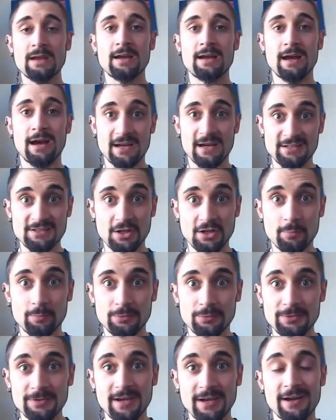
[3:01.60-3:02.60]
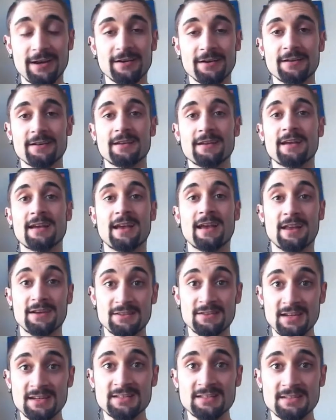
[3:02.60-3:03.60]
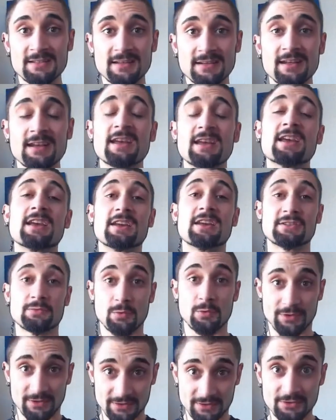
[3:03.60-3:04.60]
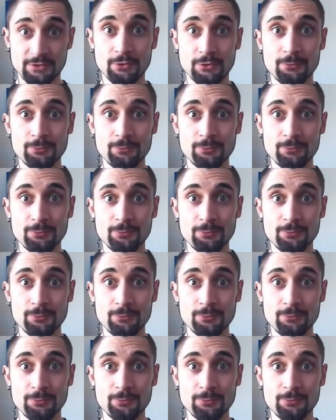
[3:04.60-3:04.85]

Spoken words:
I stopped there, and this is what I saw.